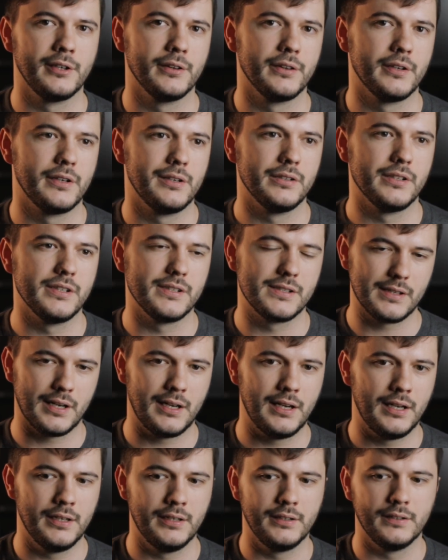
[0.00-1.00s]
that are
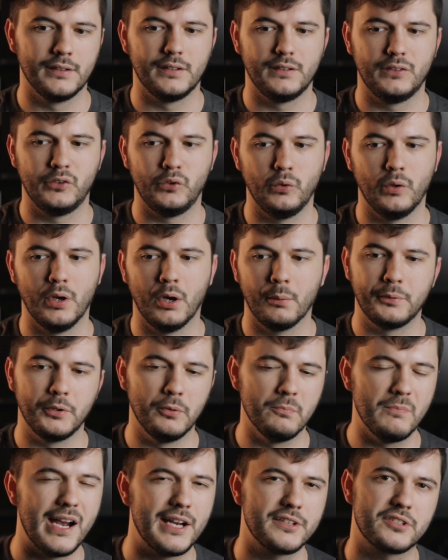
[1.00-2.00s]
designed to help you
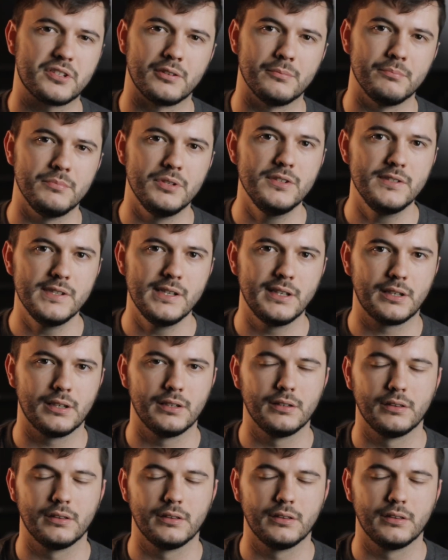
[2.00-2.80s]
master music.